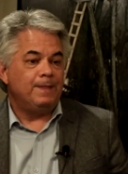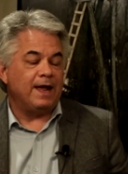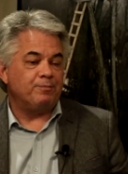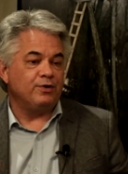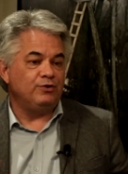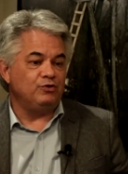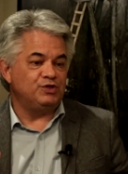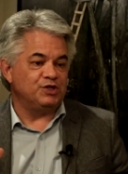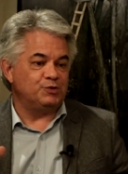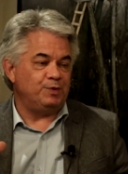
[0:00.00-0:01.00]
that
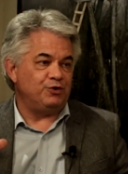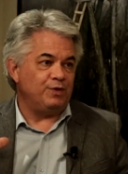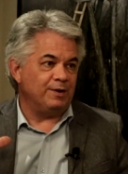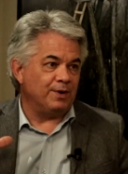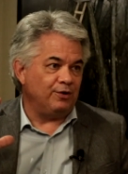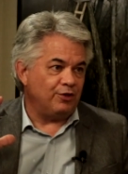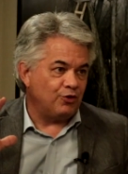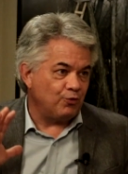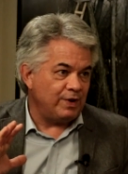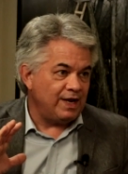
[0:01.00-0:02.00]
produces between about
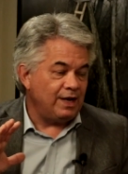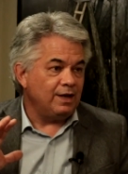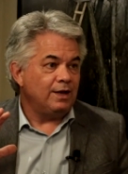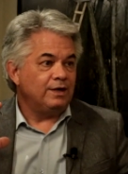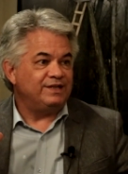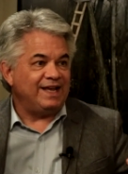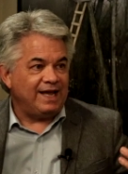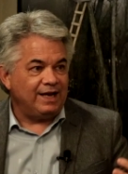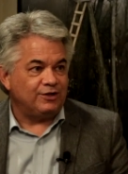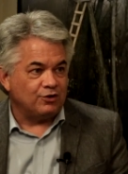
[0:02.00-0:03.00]
three
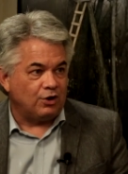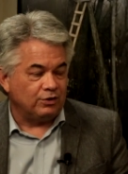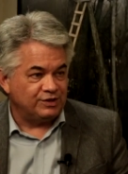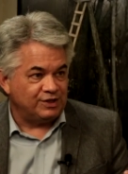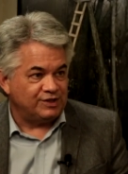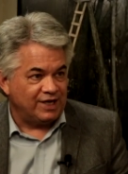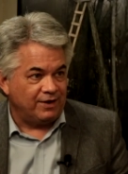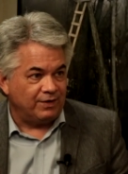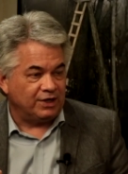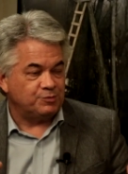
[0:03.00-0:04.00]
to eight dollars in
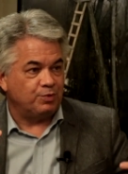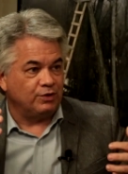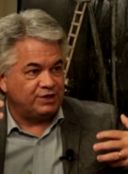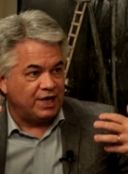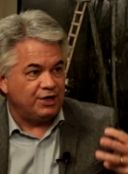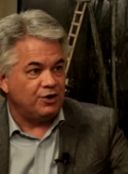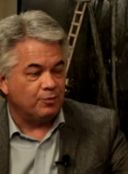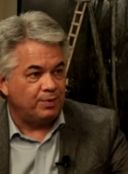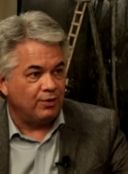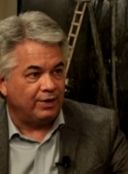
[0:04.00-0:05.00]
savings per ten-year
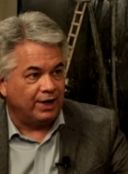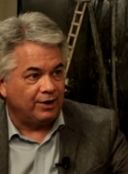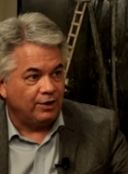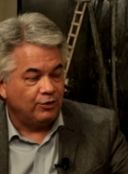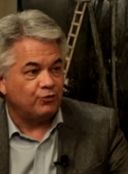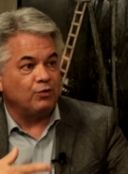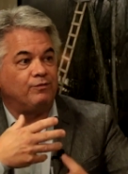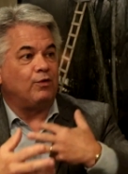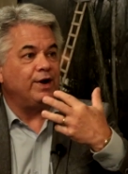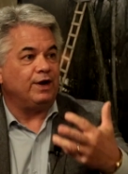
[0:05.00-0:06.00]
period through
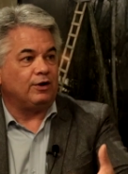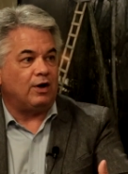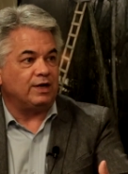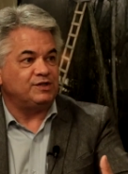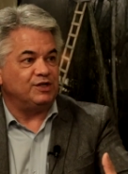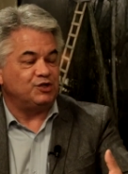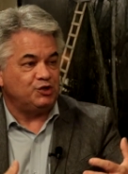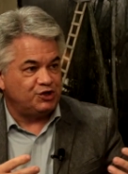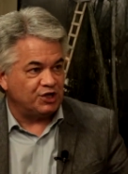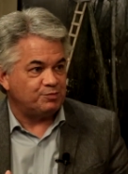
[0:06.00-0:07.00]
avoided losses
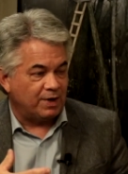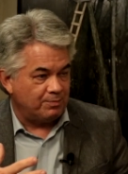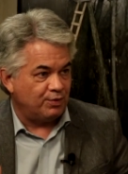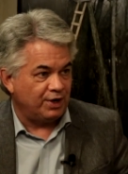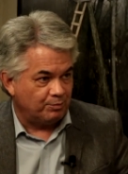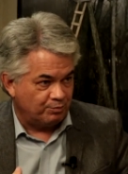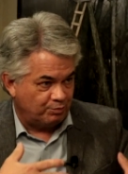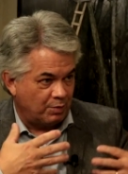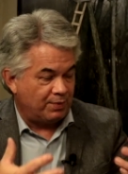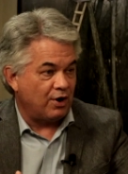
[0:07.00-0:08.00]
just by putting
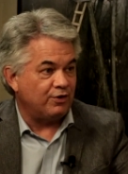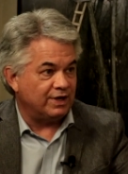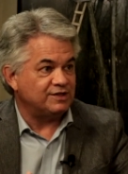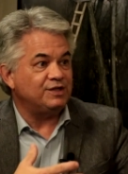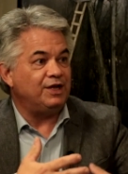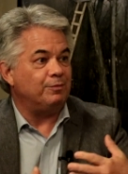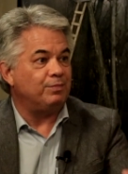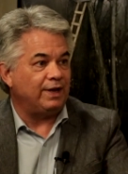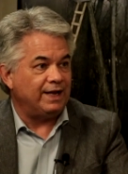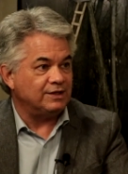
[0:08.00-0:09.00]
preparedness in
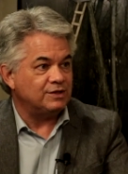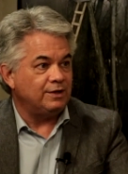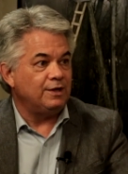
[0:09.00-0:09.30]
place.